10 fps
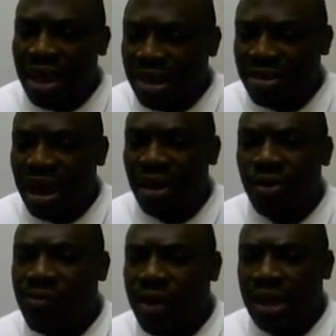study this
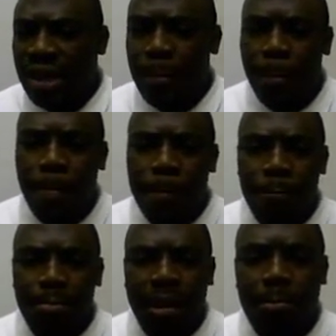and go further,
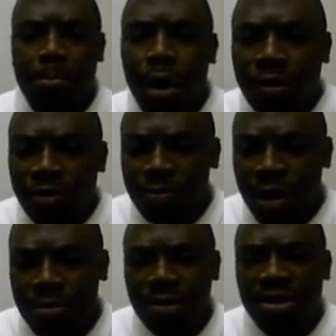most
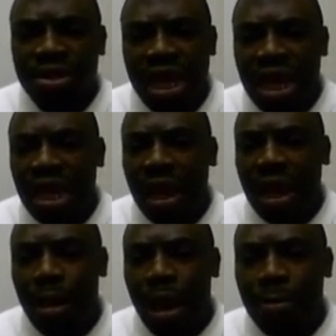people think
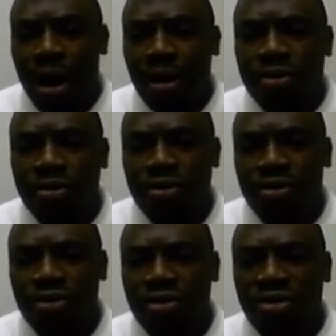about
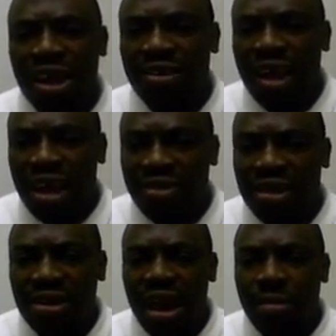
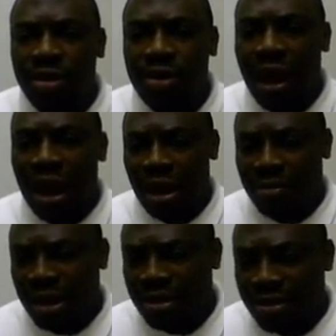success in terms of
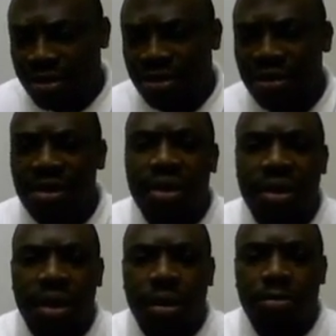academics.
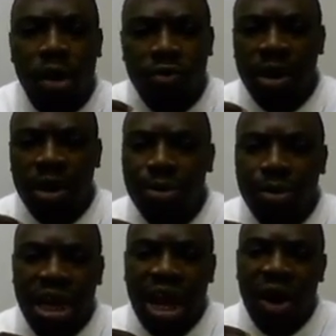Most
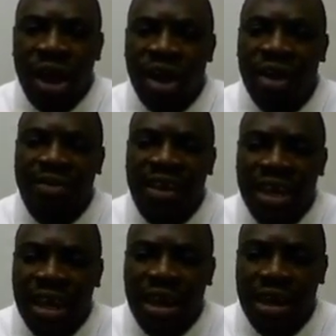people, their way of
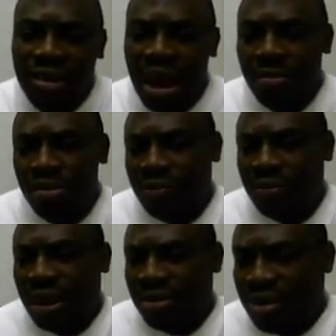thinking in terms
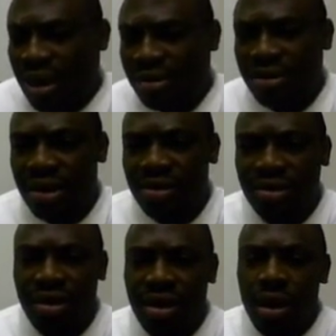of success
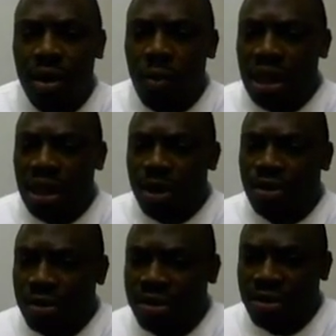is what they
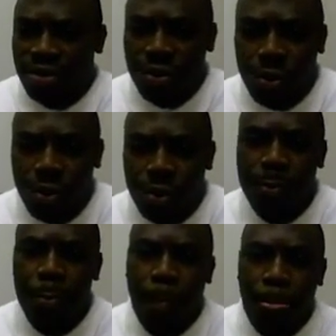were taught in school.